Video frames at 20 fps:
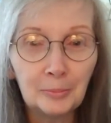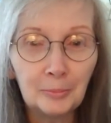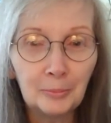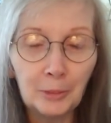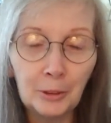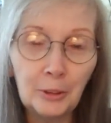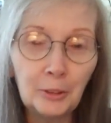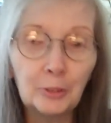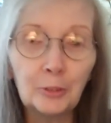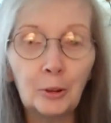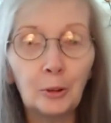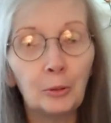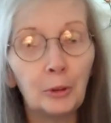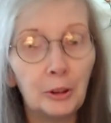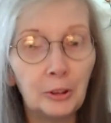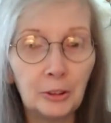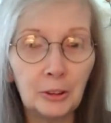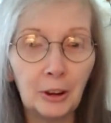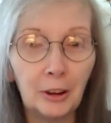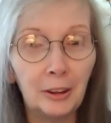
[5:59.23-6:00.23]
please go
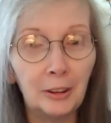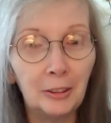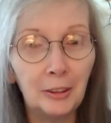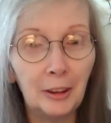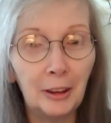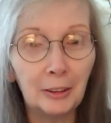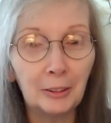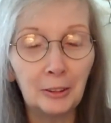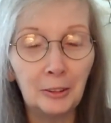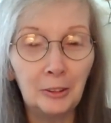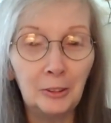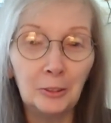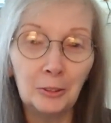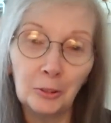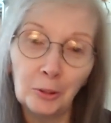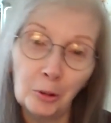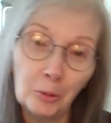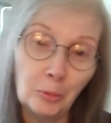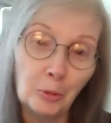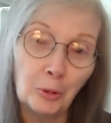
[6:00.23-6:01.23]
watch Contact and you'll
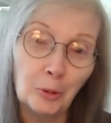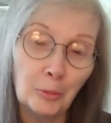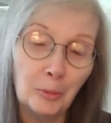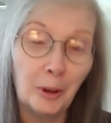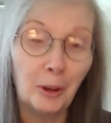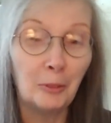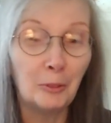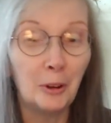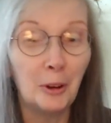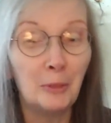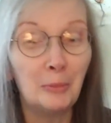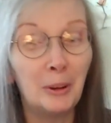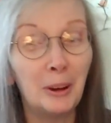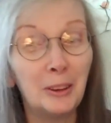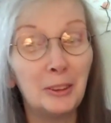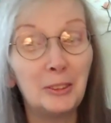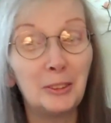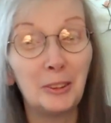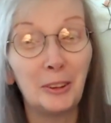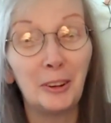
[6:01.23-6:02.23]
know more about what
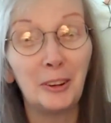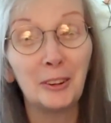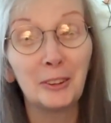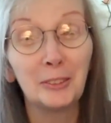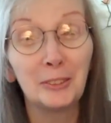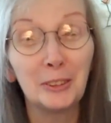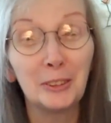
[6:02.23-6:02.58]
my song